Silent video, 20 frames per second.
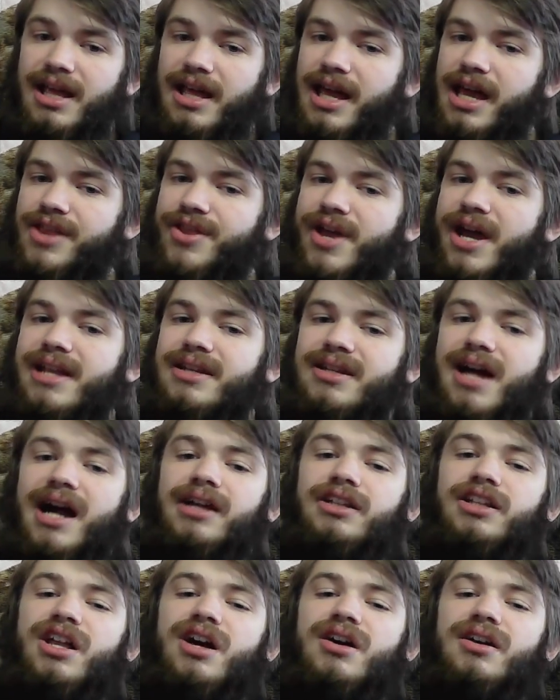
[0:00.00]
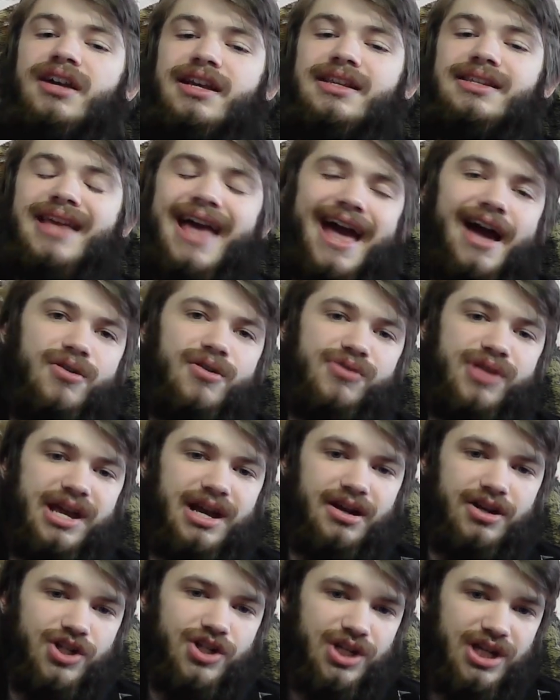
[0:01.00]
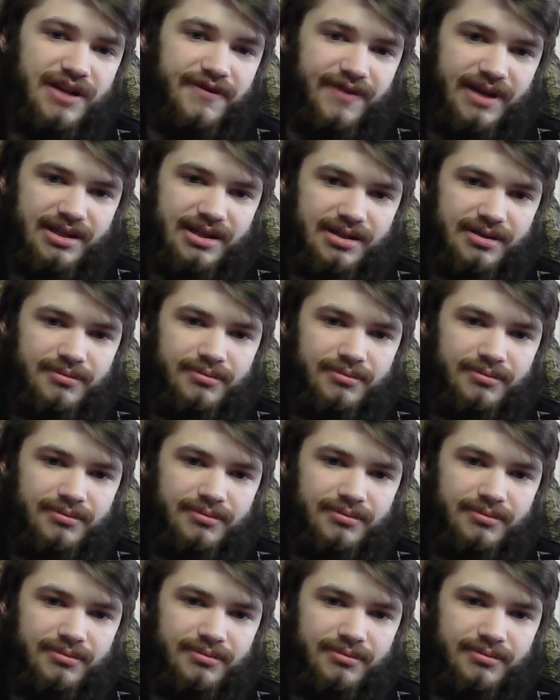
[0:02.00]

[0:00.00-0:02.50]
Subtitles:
and that dialogue is how they achieve it.